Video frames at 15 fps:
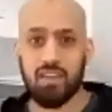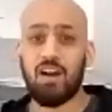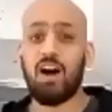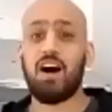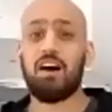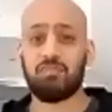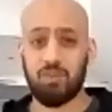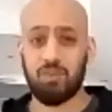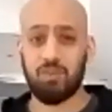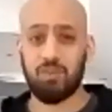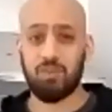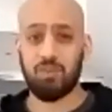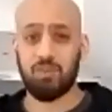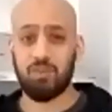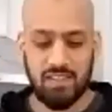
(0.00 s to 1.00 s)
I've got
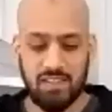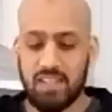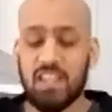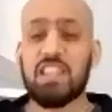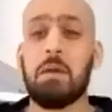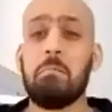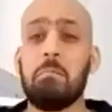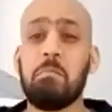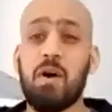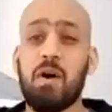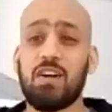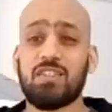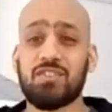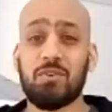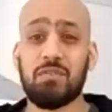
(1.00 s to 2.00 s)
the master